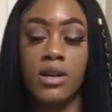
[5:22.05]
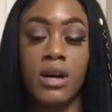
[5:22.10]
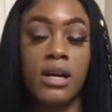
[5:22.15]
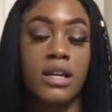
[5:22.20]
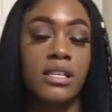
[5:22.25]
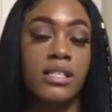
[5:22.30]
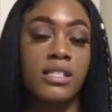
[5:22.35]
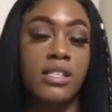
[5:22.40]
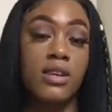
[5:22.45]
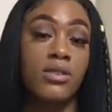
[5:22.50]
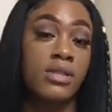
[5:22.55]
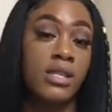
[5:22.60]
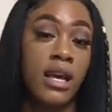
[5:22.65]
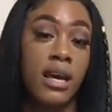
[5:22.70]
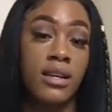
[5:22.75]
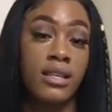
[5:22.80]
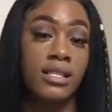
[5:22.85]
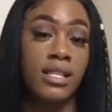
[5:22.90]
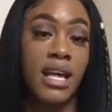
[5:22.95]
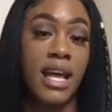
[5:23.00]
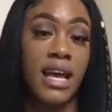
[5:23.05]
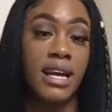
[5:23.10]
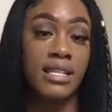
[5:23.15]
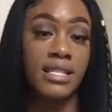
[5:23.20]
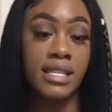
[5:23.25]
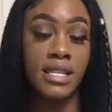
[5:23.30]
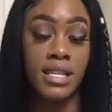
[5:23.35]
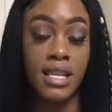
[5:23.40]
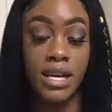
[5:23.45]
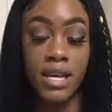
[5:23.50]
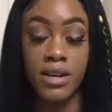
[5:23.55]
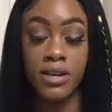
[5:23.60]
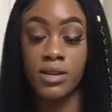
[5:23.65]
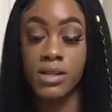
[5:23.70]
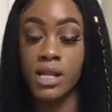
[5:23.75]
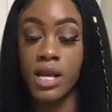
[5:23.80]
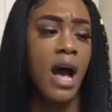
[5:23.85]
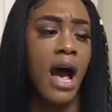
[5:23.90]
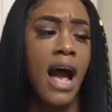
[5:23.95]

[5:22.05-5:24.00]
So I guess those count as the accent nails.